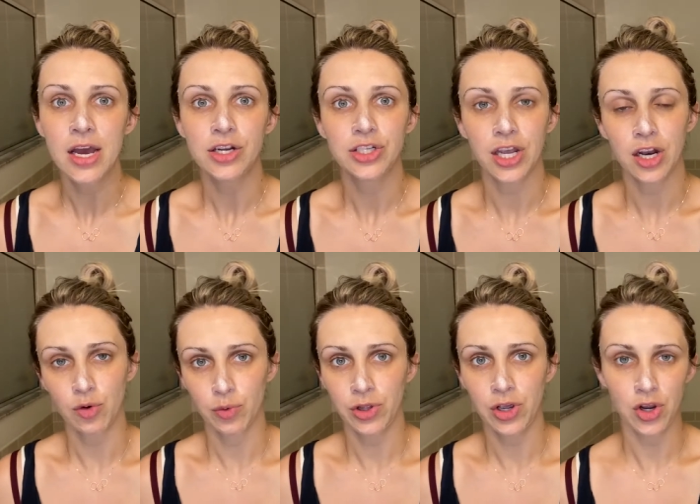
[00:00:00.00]
to get a
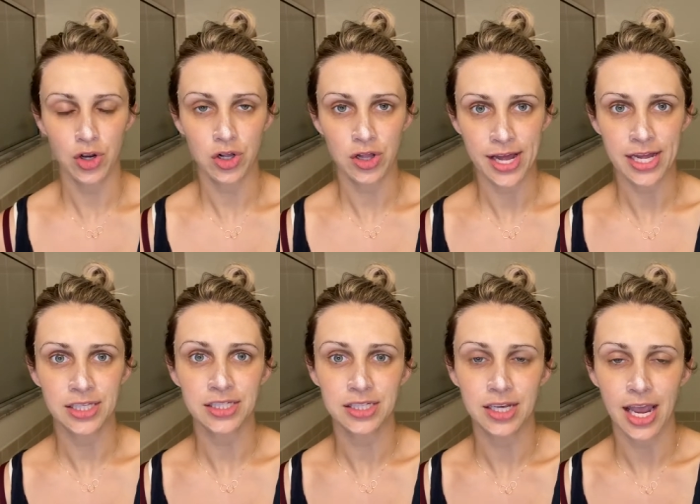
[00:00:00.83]
really good
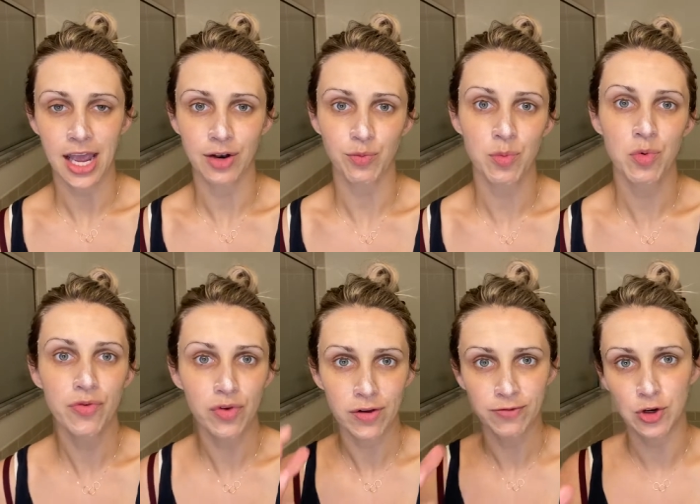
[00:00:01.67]
cleanse and
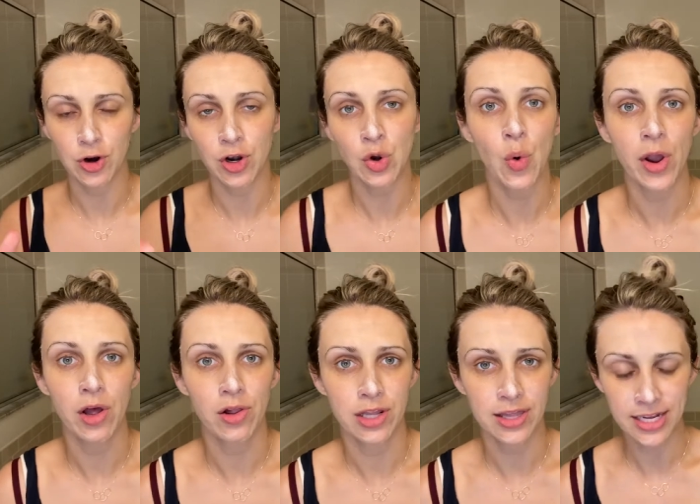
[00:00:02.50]
removal of dirt and oil
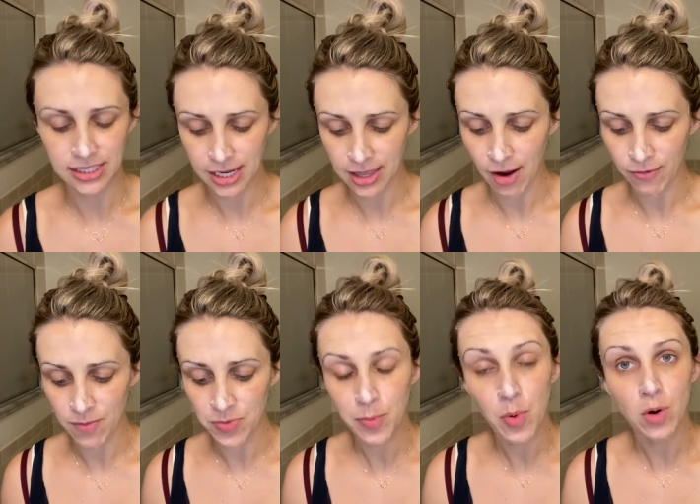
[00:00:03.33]
and things like that from
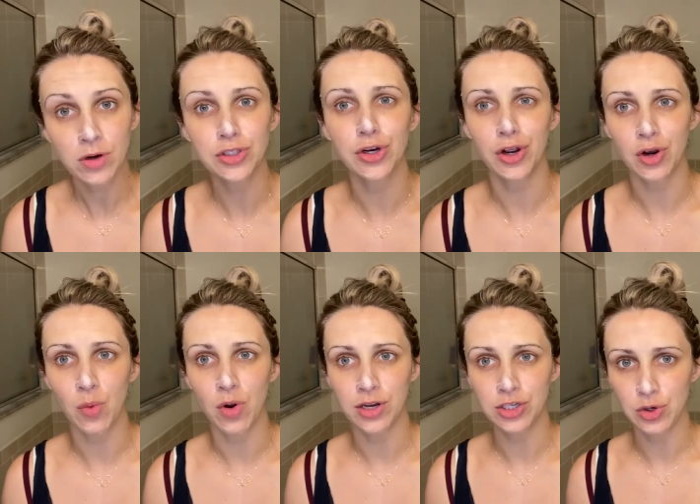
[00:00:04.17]
the pores, you're gonna
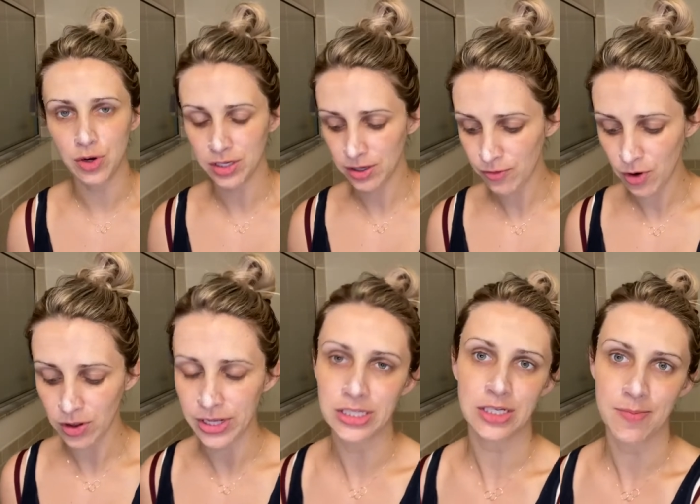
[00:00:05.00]
wanna do it for at
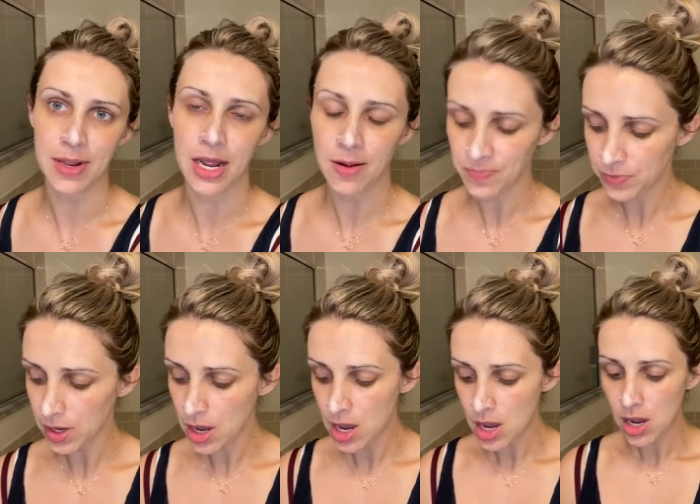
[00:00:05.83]
least a minute.
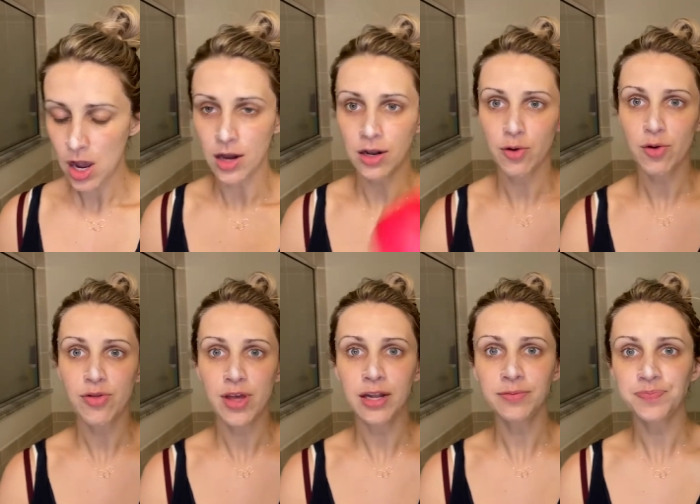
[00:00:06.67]
Another
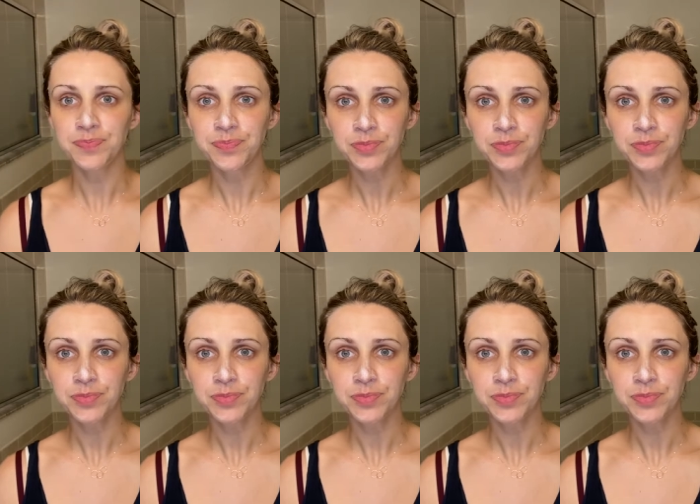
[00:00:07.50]
thing